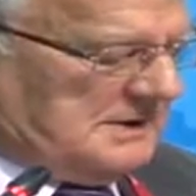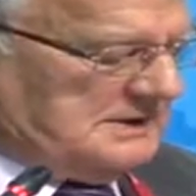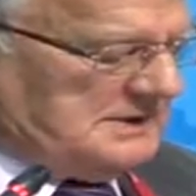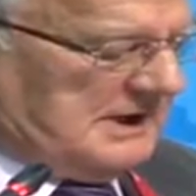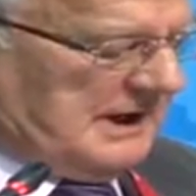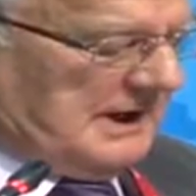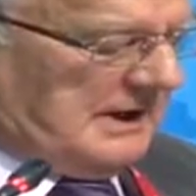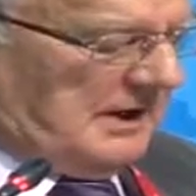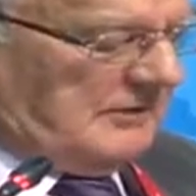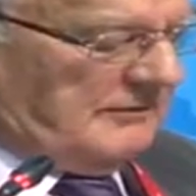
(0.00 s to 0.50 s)
to
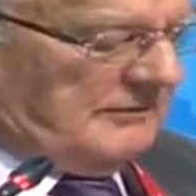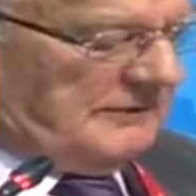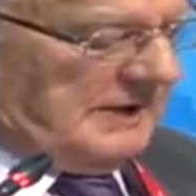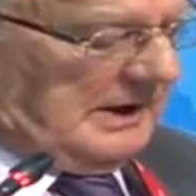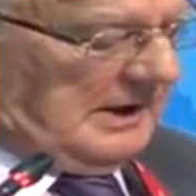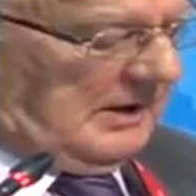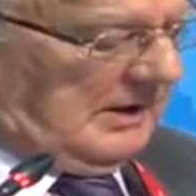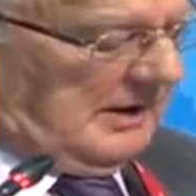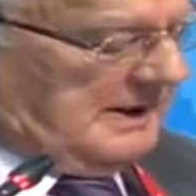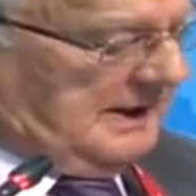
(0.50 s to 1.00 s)
get over the
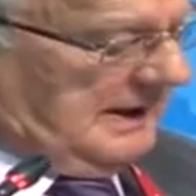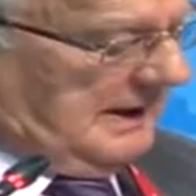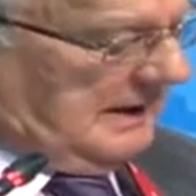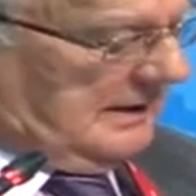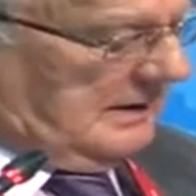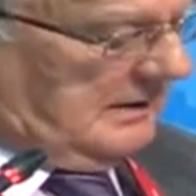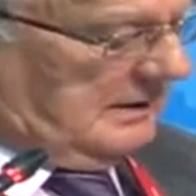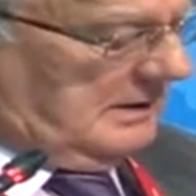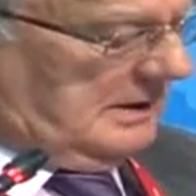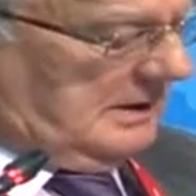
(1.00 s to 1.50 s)

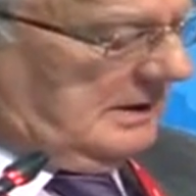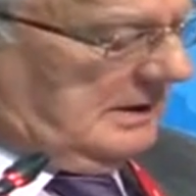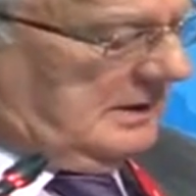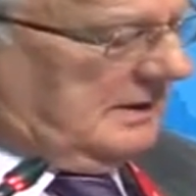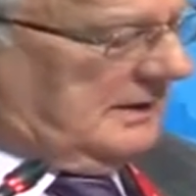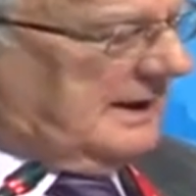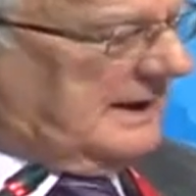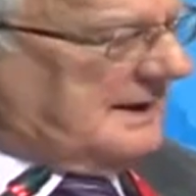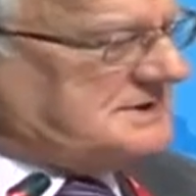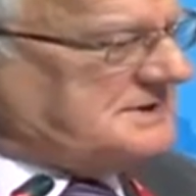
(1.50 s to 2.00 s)
idea
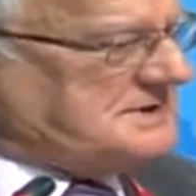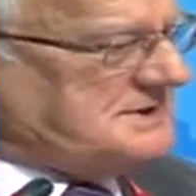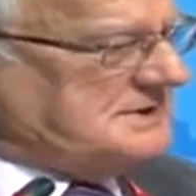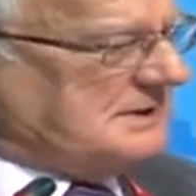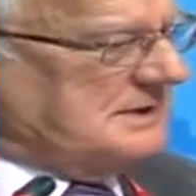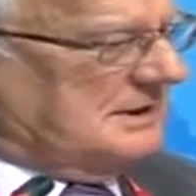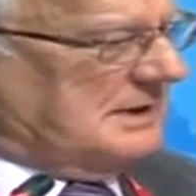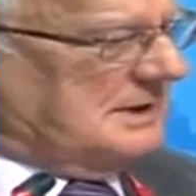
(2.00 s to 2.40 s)
that